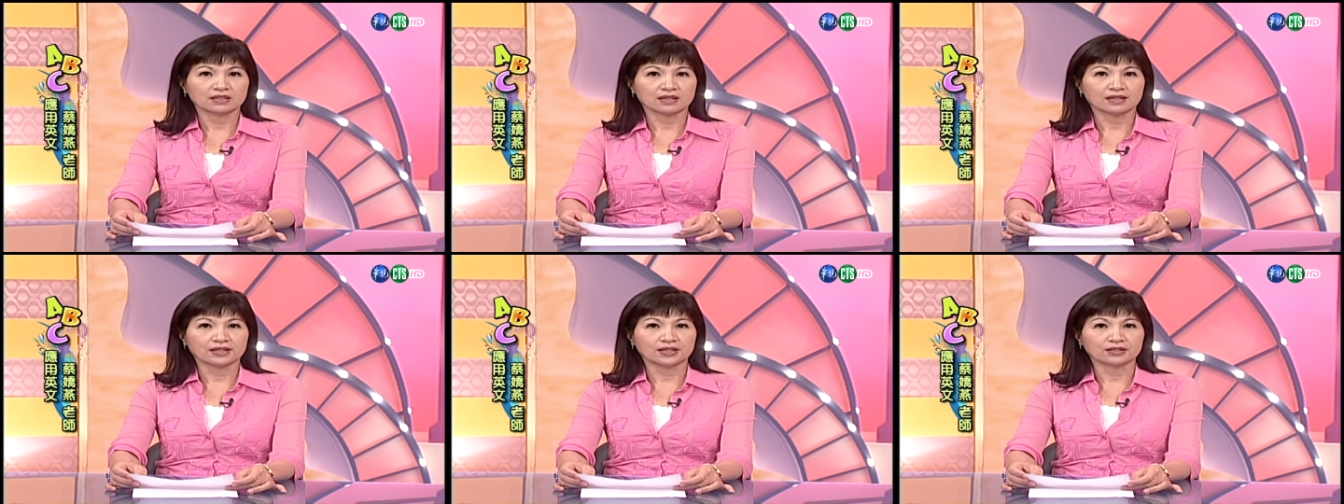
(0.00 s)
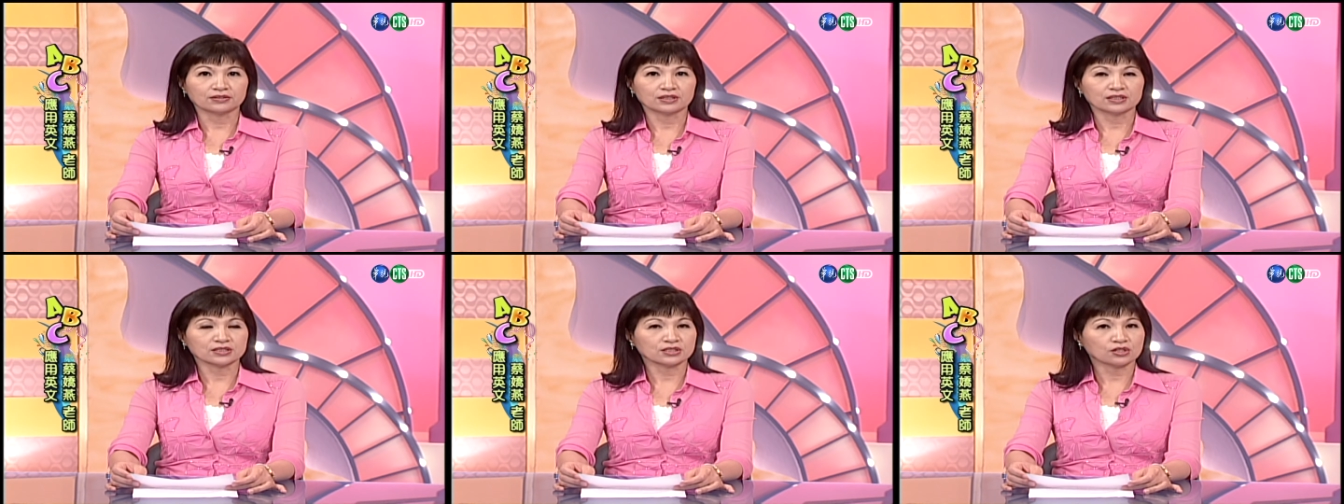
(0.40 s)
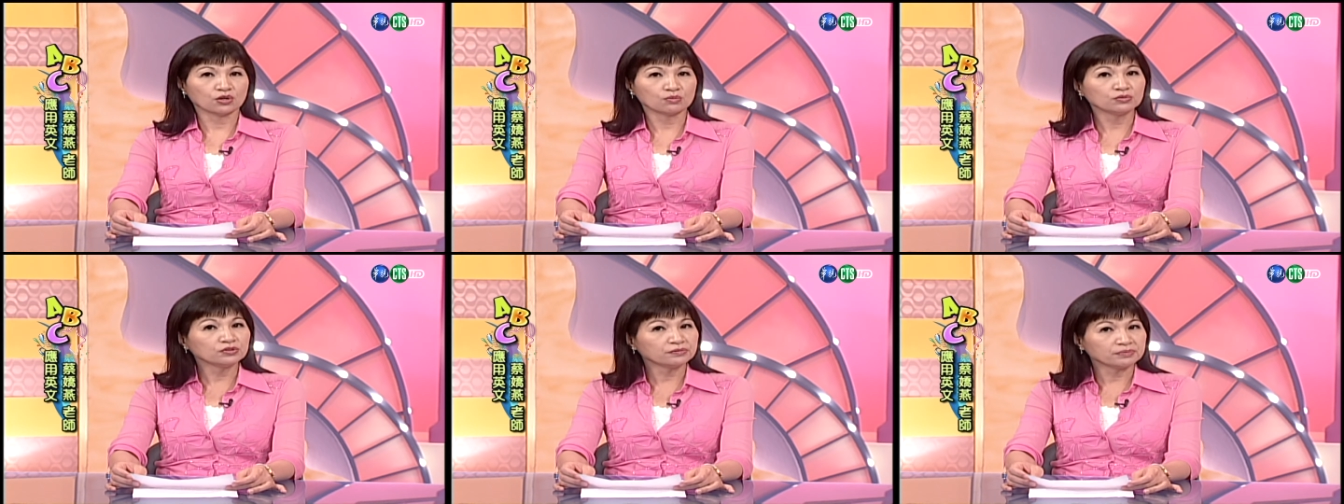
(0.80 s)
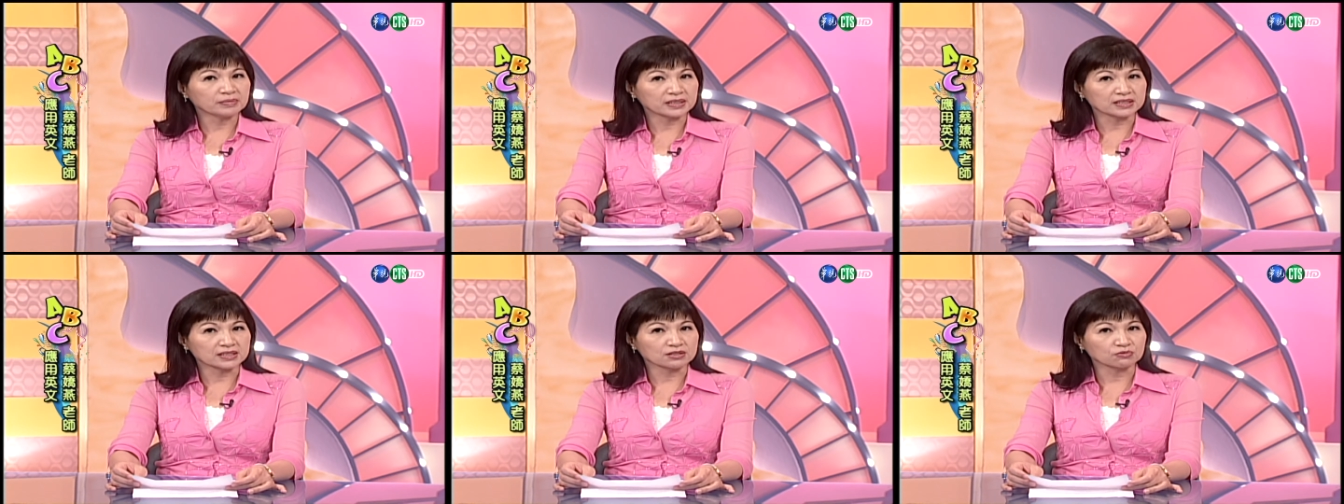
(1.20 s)
uh, the slow
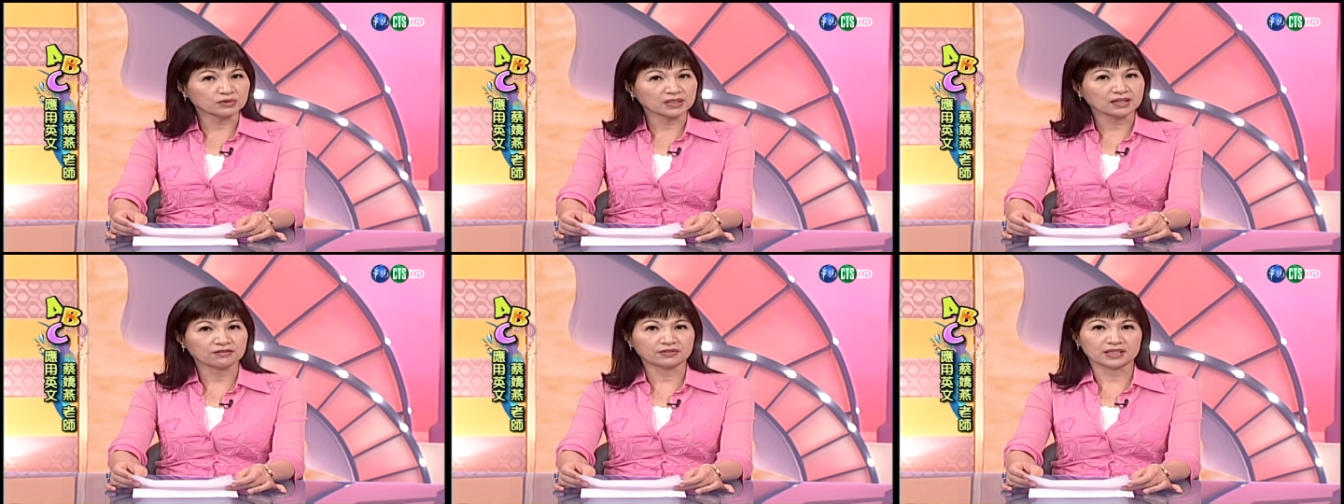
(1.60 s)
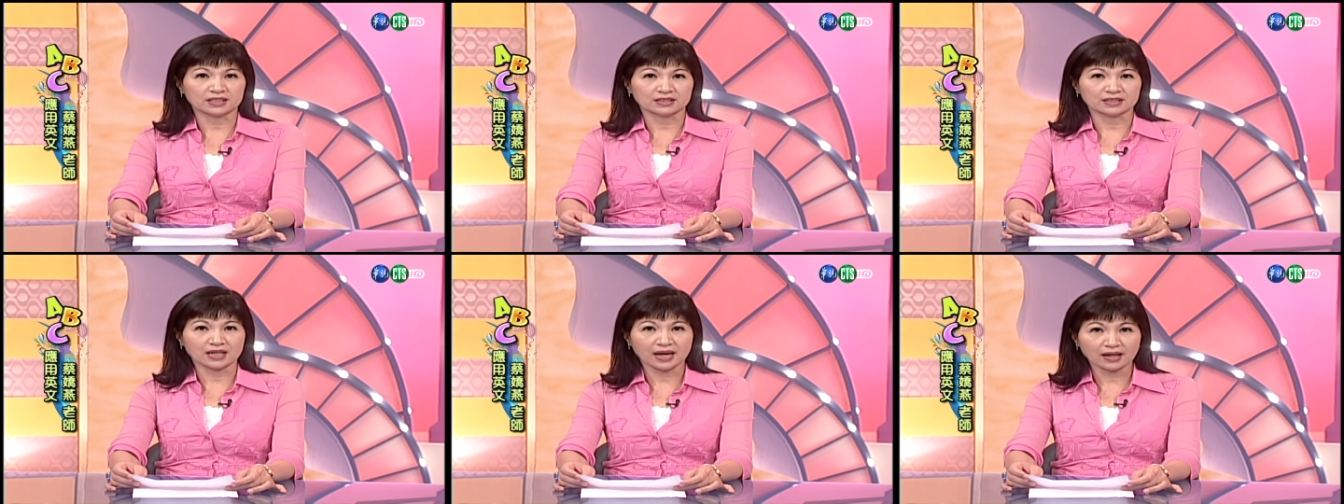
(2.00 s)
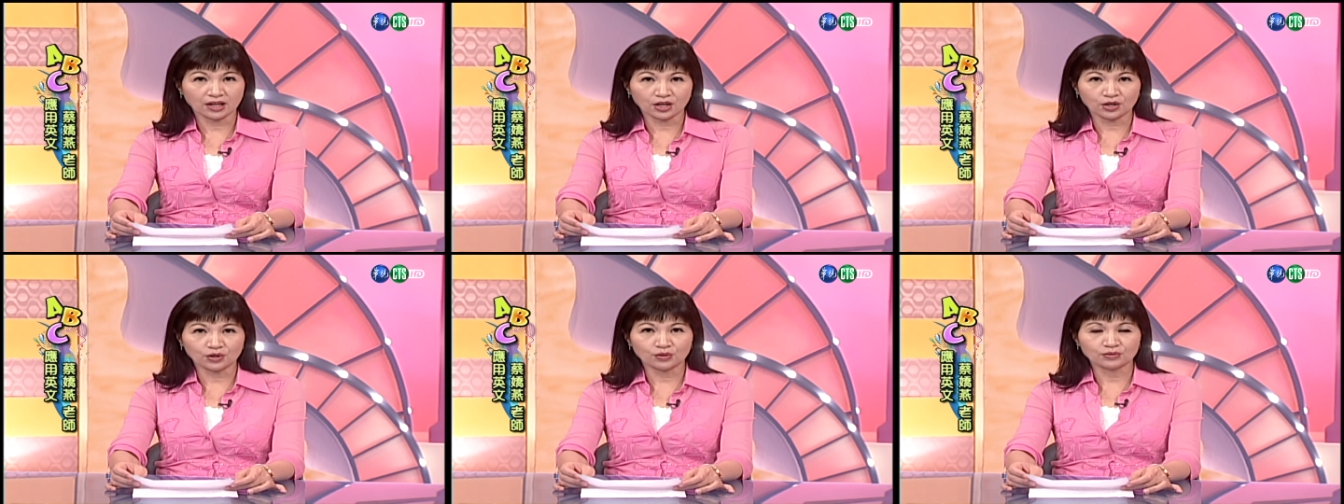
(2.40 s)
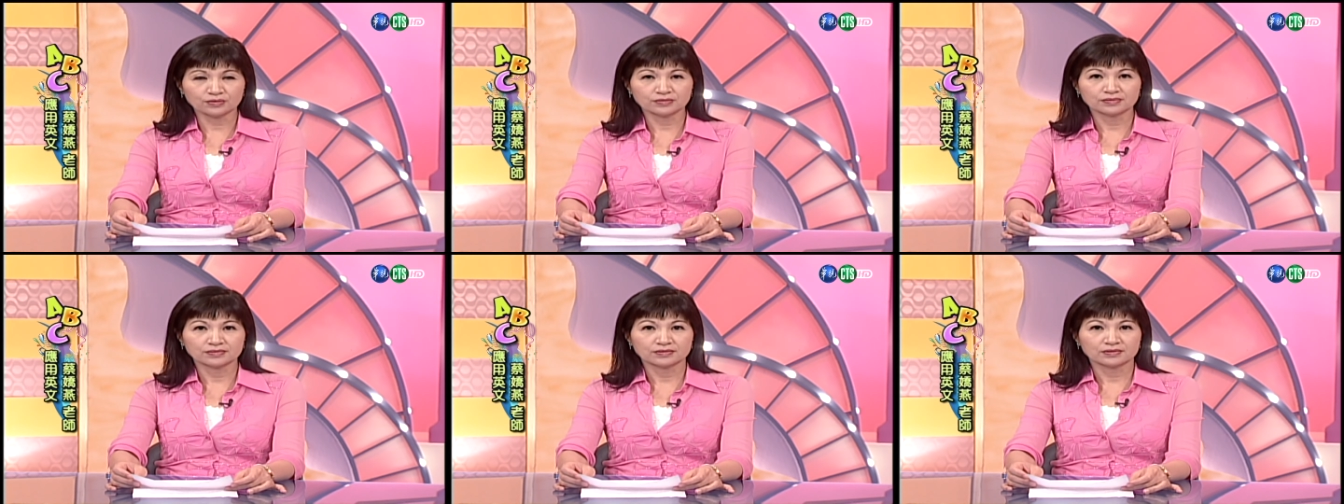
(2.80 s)
movements. We have a tango,
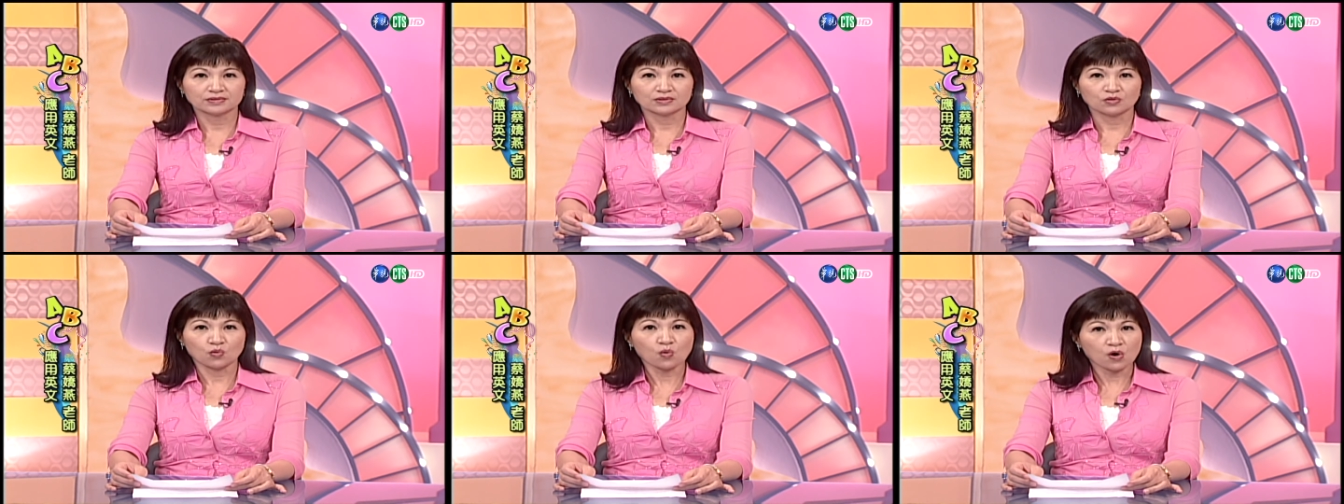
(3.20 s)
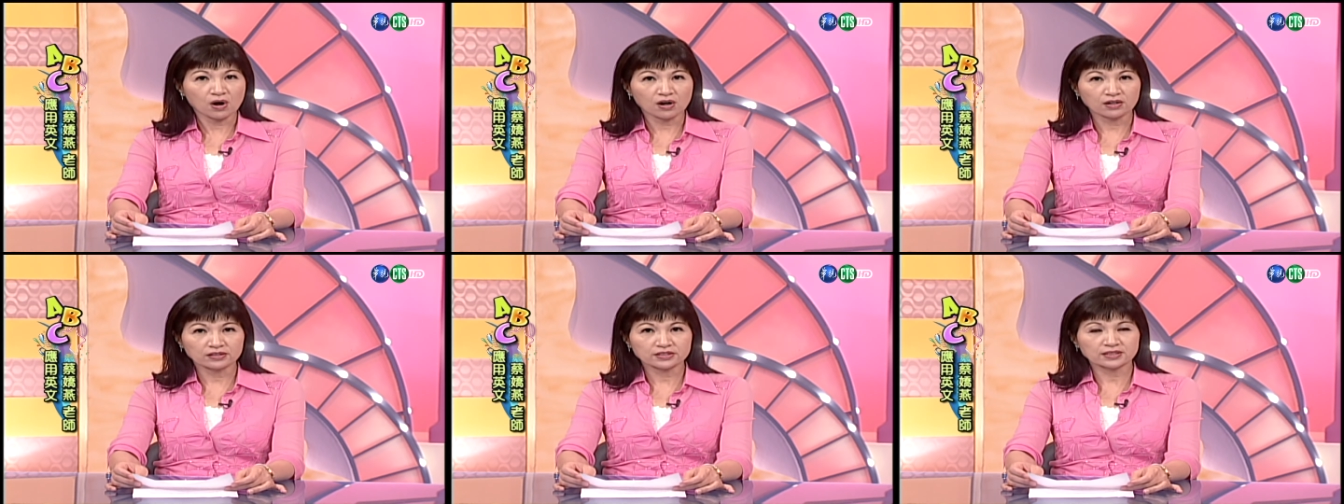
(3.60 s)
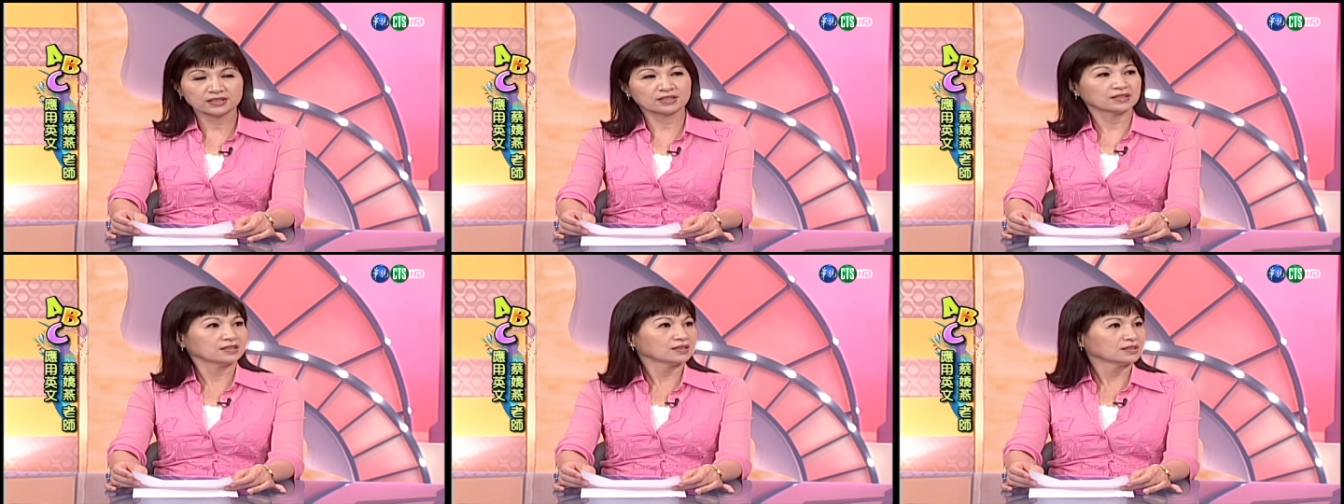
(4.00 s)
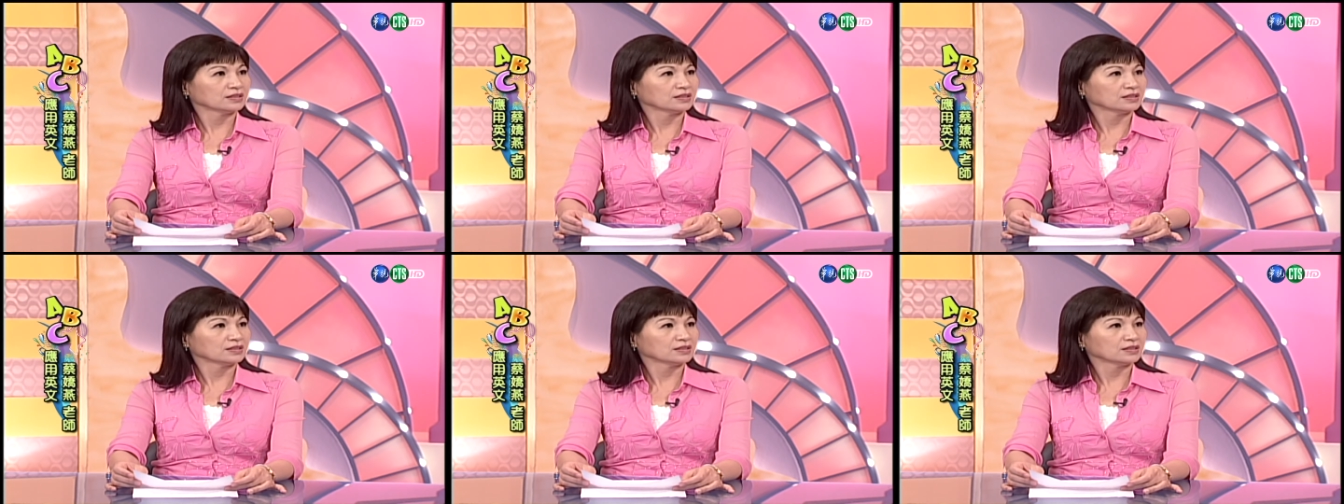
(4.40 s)
waltz,